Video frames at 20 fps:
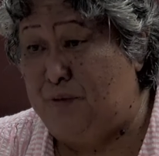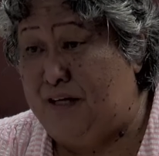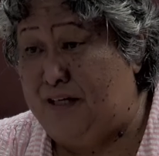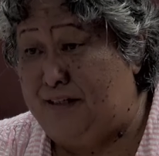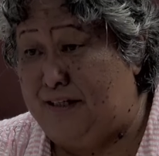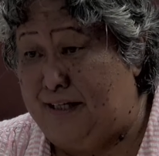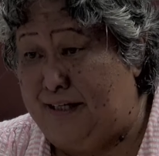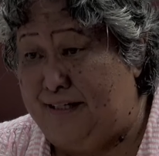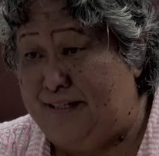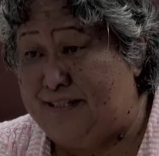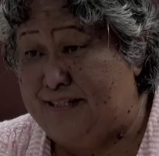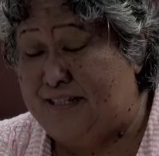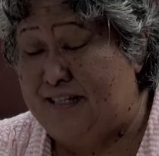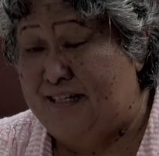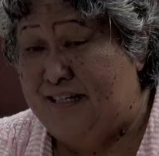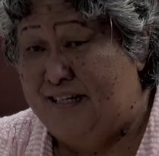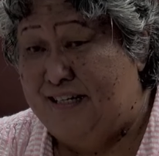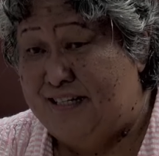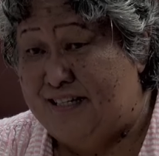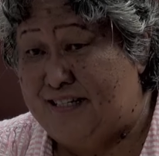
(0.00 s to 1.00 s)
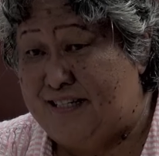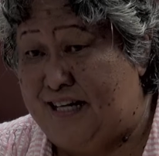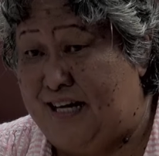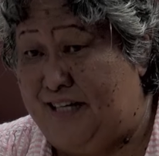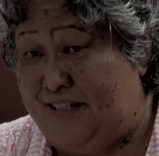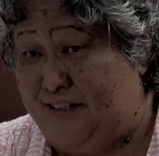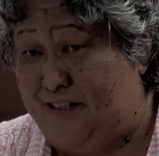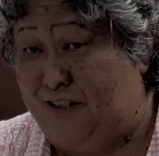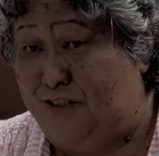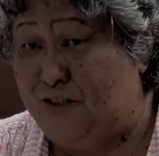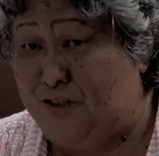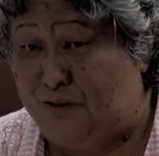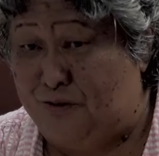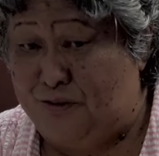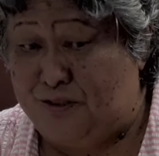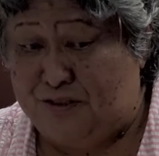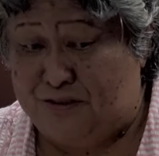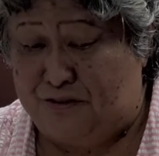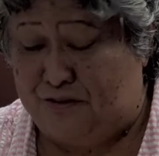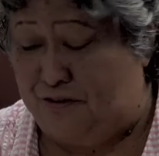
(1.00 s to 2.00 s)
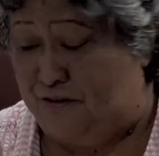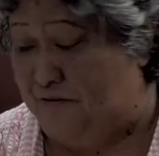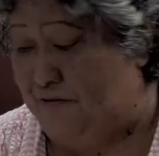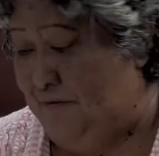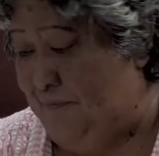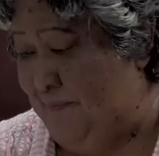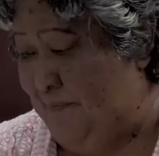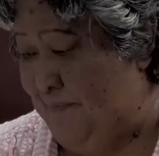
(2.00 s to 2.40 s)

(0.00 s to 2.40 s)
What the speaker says: be a nice side dish to serve.